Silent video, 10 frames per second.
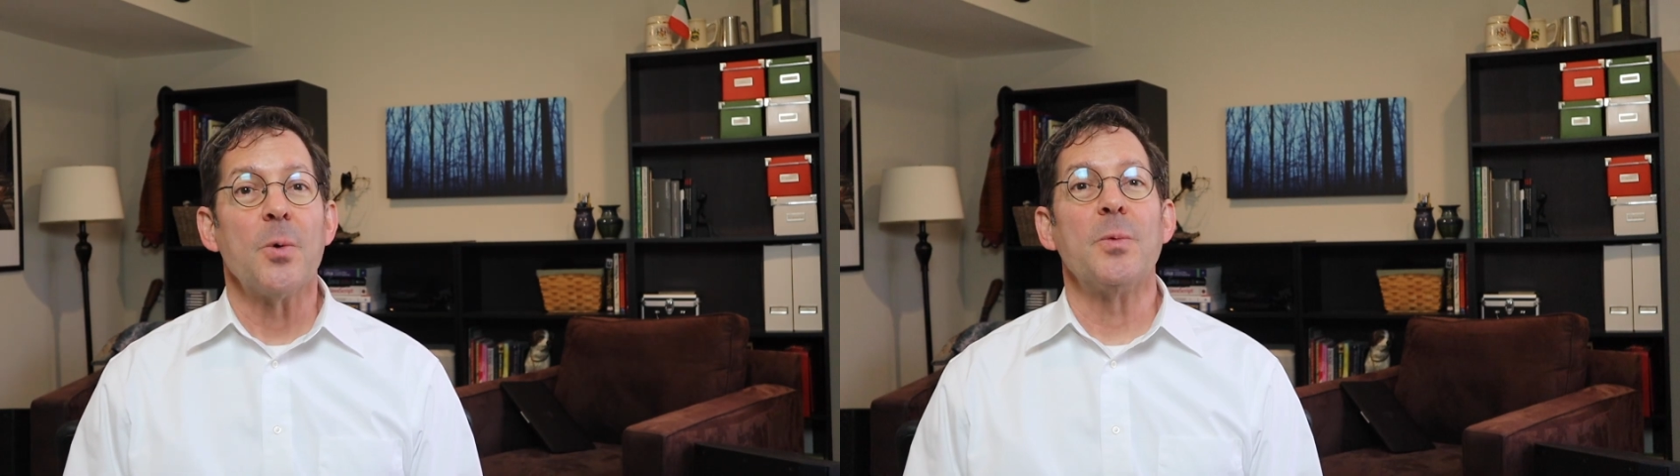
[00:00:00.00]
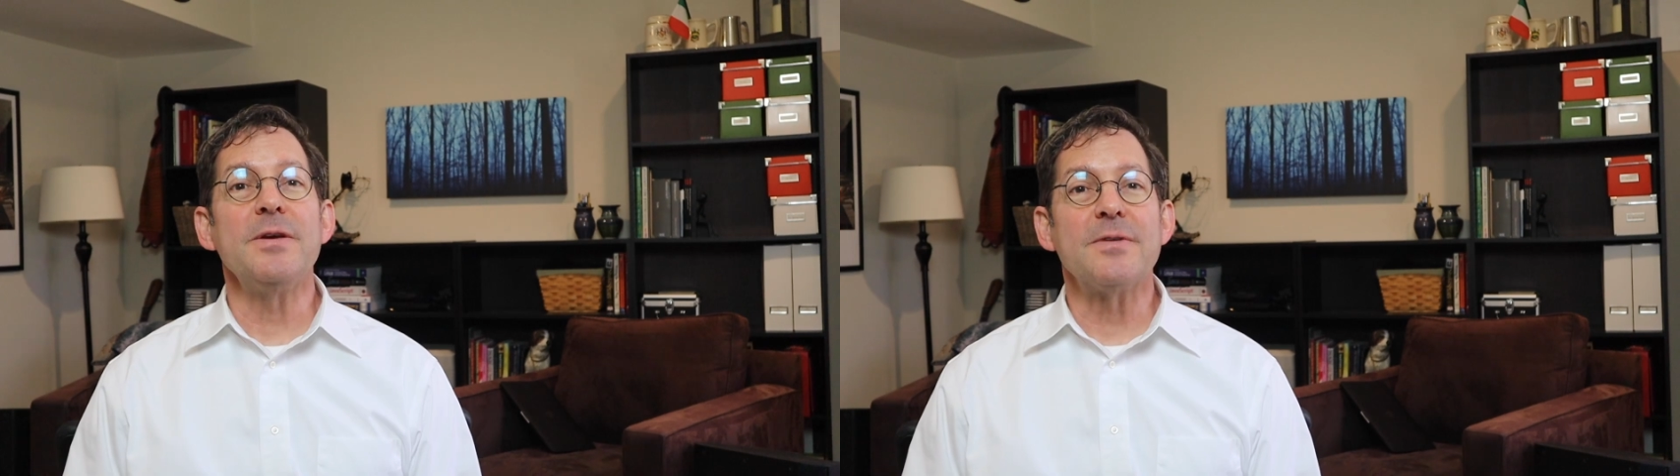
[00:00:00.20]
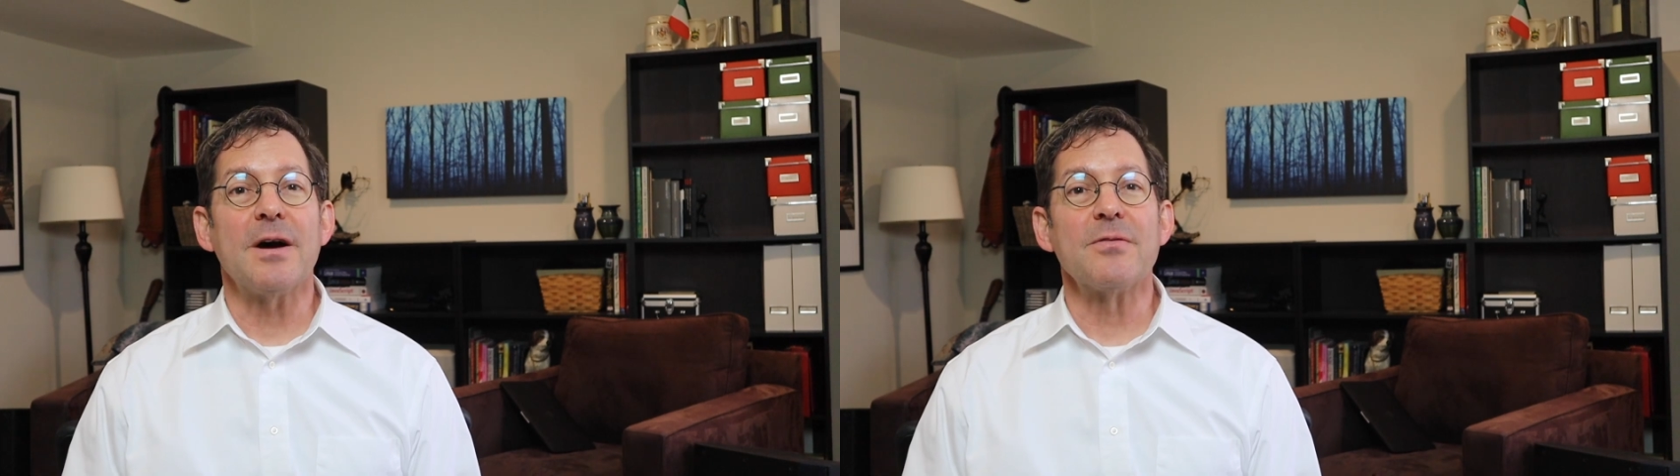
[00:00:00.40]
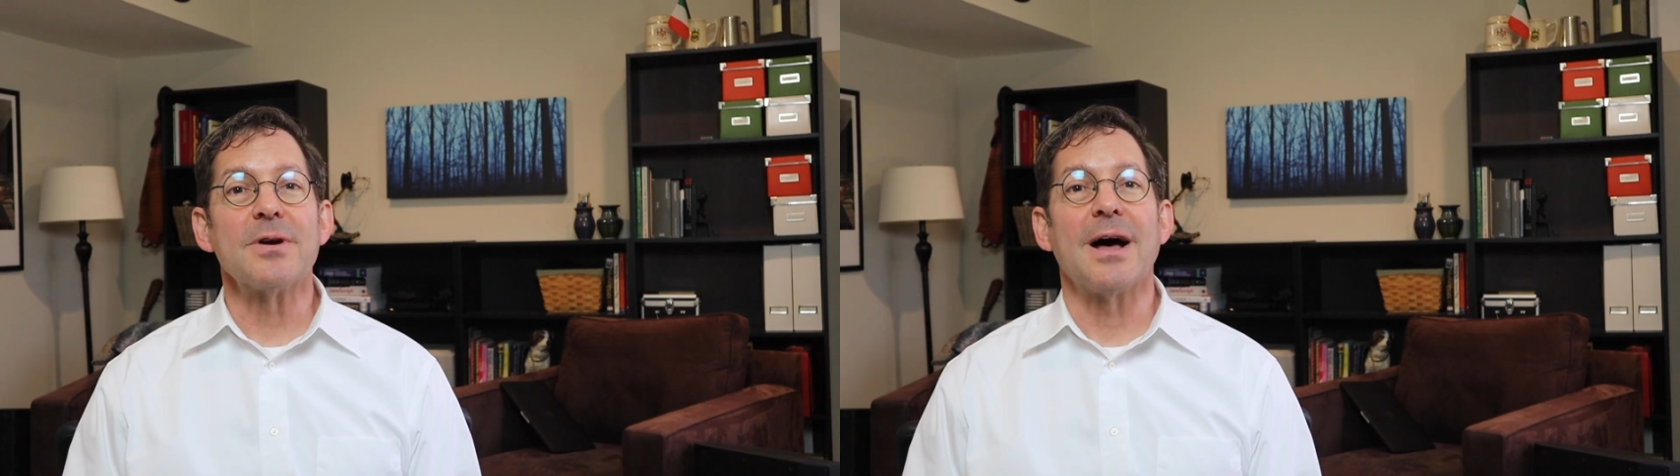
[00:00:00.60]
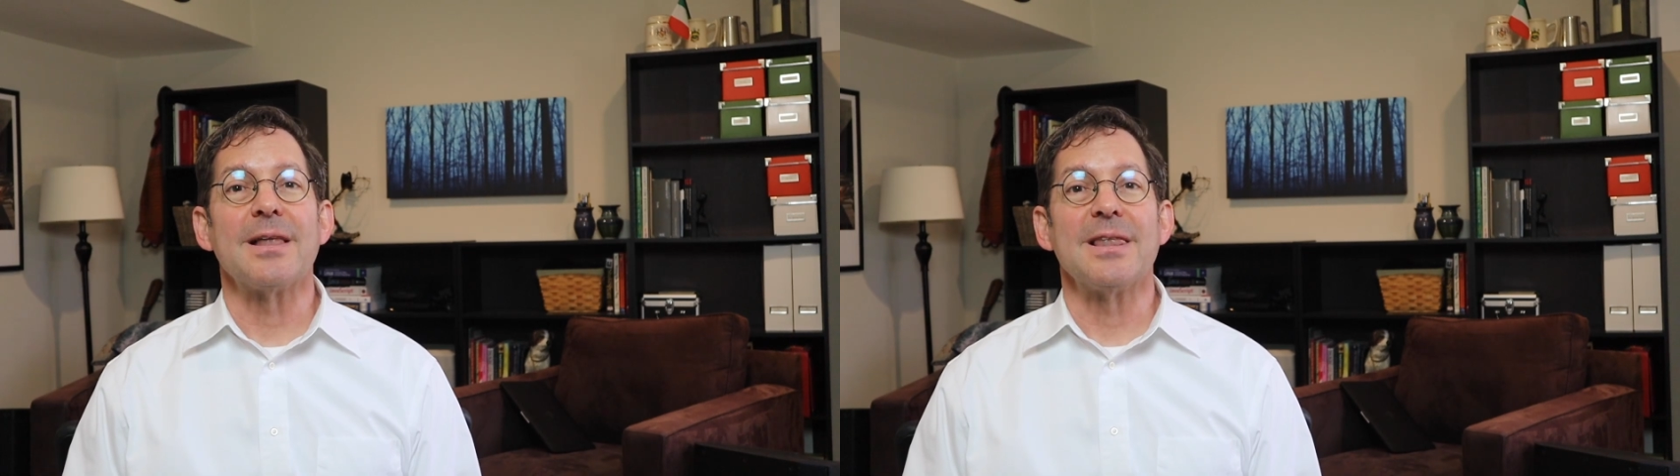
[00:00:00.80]
We've
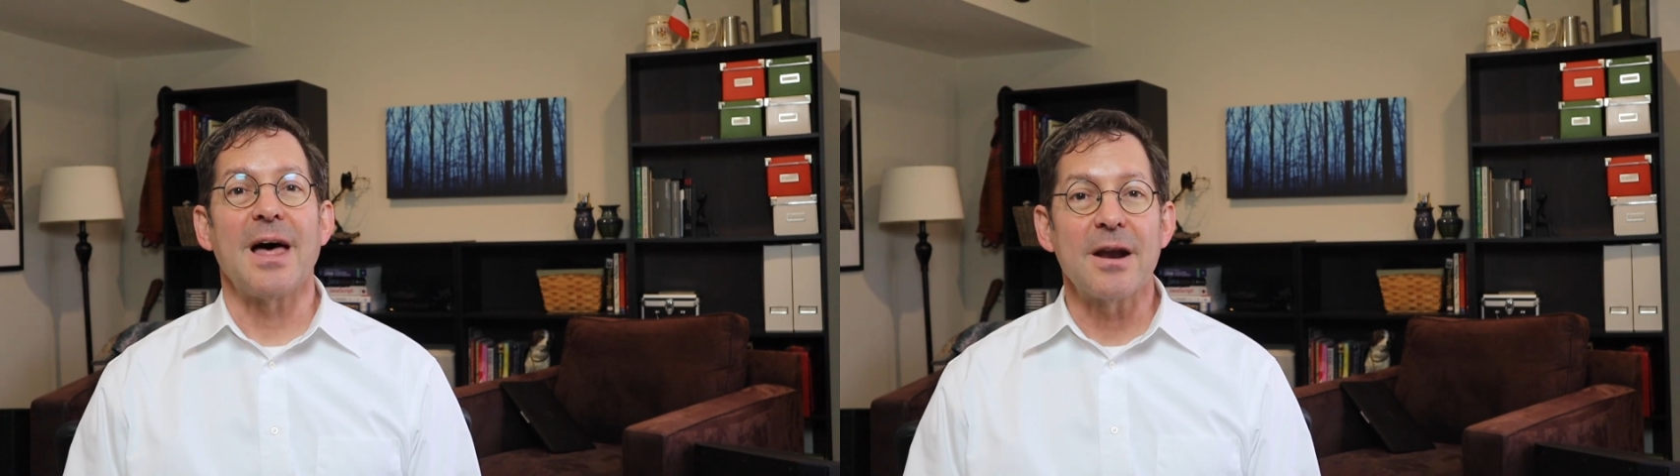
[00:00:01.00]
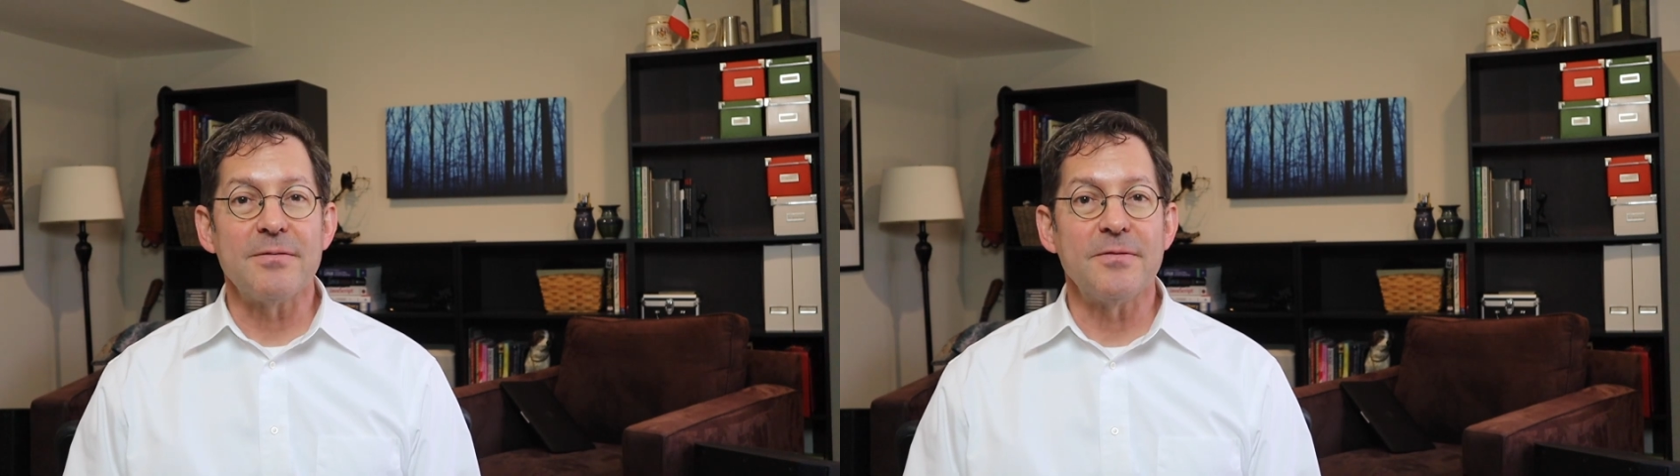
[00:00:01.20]
covered a lot of